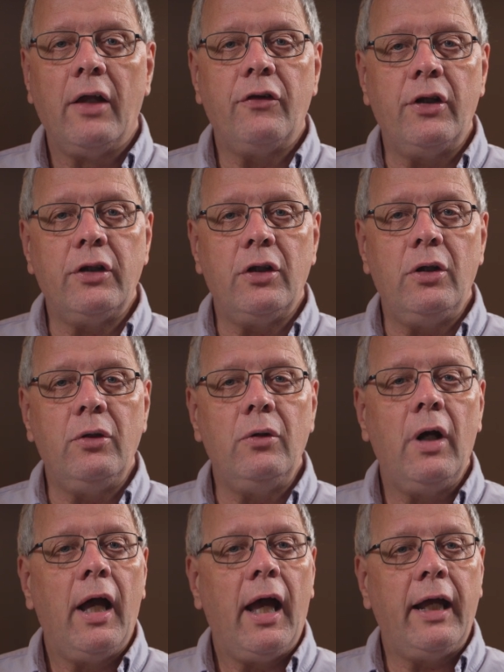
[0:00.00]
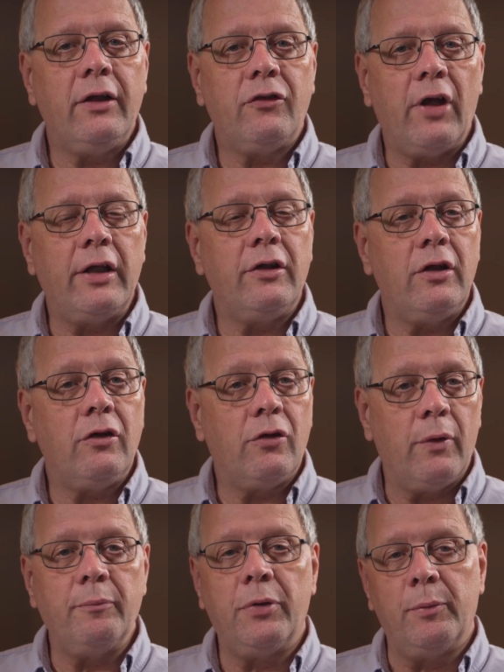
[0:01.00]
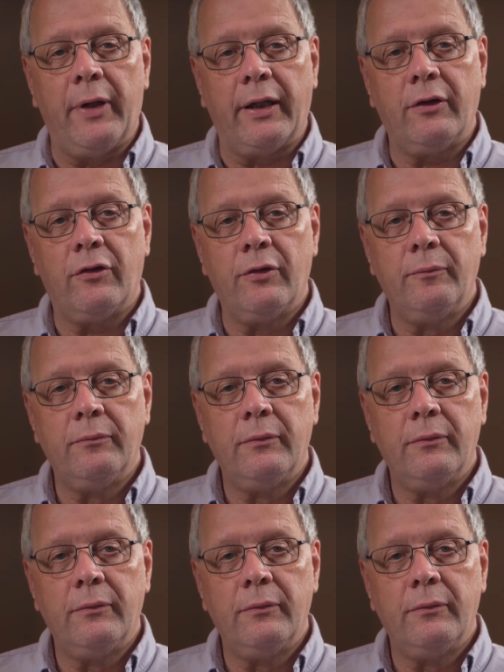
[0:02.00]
that you intended to implement.